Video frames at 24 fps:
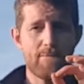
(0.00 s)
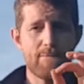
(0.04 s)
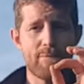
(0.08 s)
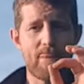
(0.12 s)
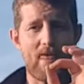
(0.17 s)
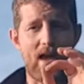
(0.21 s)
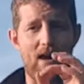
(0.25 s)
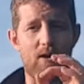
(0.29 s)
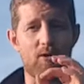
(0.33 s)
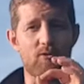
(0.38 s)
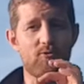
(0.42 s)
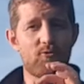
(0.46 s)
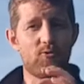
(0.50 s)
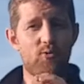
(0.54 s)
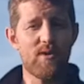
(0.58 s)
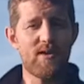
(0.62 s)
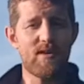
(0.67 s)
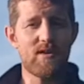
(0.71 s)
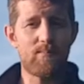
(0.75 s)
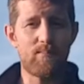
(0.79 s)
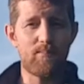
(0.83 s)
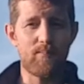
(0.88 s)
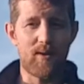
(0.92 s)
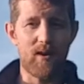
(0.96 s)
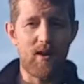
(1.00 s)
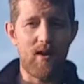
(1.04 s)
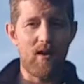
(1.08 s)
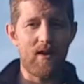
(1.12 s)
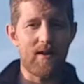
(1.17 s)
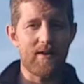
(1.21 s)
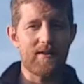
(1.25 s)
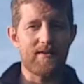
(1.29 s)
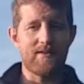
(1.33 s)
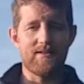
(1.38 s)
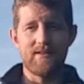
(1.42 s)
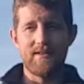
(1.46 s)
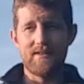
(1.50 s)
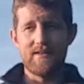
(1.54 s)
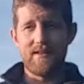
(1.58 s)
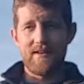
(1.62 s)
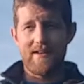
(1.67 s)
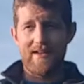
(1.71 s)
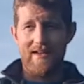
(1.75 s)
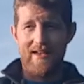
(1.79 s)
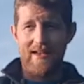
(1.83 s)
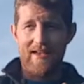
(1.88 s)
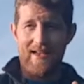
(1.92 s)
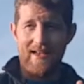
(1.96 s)
Now, if we apply,
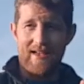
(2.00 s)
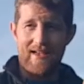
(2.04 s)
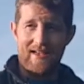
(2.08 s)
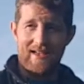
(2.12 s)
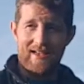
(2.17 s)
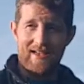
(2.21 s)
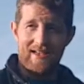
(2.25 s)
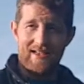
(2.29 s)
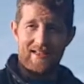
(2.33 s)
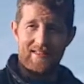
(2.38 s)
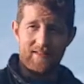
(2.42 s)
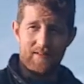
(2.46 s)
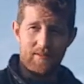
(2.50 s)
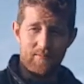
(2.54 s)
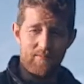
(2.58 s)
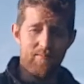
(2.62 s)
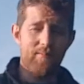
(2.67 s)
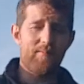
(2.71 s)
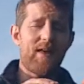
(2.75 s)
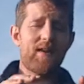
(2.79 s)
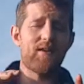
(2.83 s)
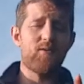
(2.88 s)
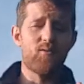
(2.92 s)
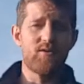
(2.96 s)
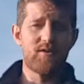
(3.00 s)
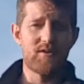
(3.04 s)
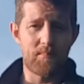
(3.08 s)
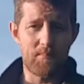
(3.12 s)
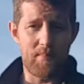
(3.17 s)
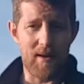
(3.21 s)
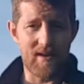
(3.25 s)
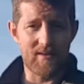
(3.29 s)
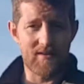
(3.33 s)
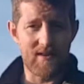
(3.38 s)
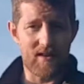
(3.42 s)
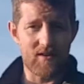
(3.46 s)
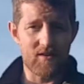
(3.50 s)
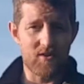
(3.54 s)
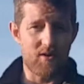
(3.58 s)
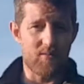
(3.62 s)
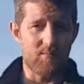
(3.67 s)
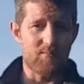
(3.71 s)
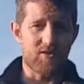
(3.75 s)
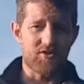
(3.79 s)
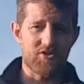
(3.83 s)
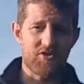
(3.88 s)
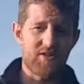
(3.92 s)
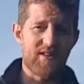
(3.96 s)
many would debate that
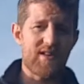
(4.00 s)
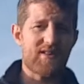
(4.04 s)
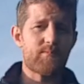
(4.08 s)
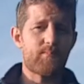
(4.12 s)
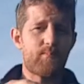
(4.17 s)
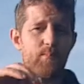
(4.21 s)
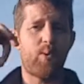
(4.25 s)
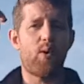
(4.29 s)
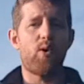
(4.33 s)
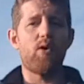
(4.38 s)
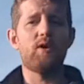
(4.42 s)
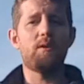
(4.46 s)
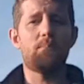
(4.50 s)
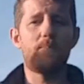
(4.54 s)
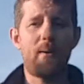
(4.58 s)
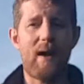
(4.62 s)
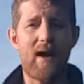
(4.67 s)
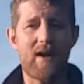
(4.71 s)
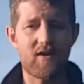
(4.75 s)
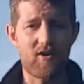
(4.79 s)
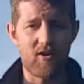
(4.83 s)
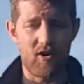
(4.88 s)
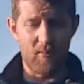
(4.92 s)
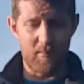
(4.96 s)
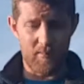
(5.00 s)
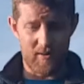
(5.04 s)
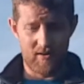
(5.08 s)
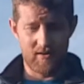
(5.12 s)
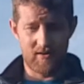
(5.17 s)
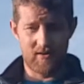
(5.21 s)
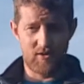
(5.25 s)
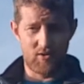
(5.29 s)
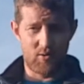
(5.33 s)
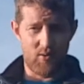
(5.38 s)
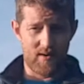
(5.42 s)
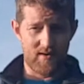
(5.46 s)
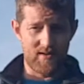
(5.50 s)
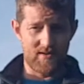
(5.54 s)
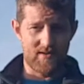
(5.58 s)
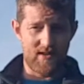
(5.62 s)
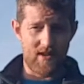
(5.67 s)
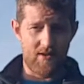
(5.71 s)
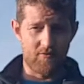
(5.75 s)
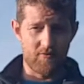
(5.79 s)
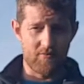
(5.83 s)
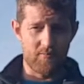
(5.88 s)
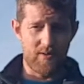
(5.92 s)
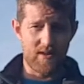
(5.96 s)
number. So let's pull it back up to
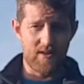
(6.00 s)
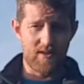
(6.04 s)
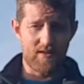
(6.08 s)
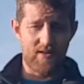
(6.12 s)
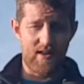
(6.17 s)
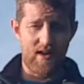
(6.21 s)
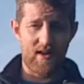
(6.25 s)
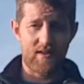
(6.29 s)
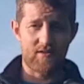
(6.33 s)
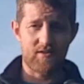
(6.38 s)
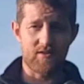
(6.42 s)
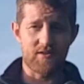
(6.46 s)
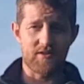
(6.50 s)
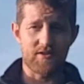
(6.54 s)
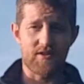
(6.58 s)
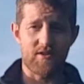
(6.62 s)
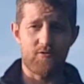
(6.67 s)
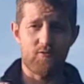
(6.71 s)
27 million hectares.